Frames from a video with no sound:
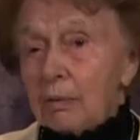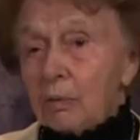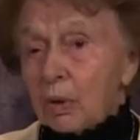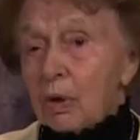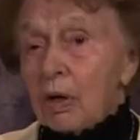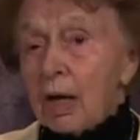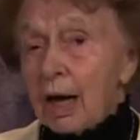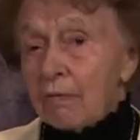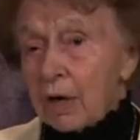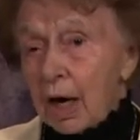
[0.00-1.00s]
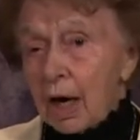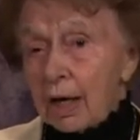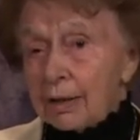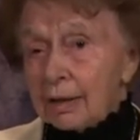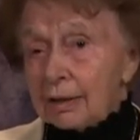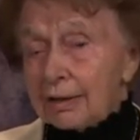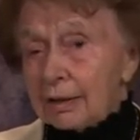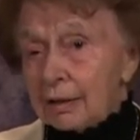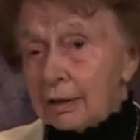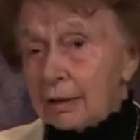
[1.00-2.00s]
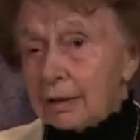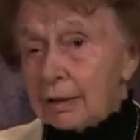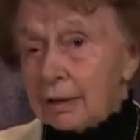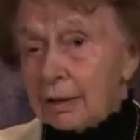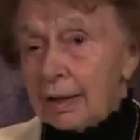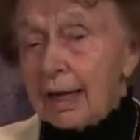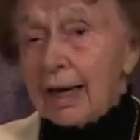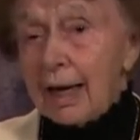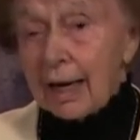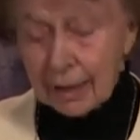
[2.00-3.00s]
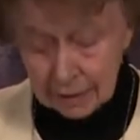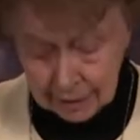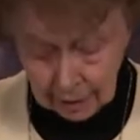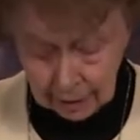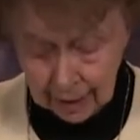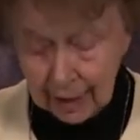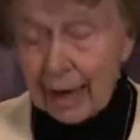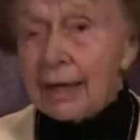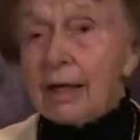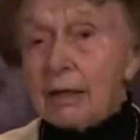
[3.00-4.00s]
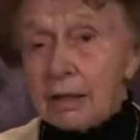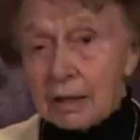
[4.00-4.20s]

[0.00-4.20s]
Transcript: word of God is I,